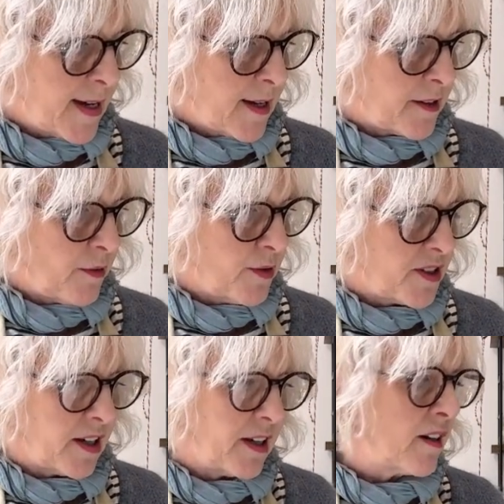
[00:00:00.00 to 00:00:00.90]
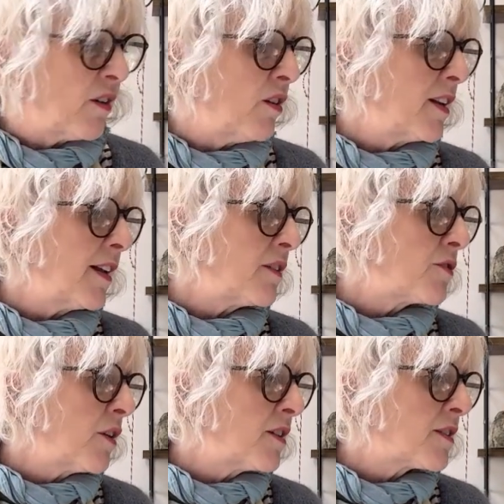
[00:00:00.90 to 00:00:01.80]
Because I was thinking, oh, I'll let it
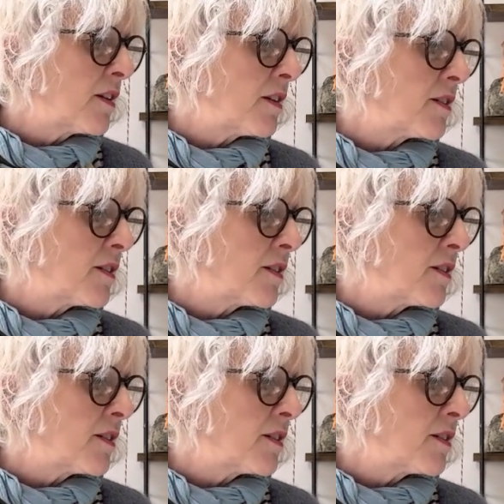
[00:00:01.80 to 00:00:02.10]
dry and start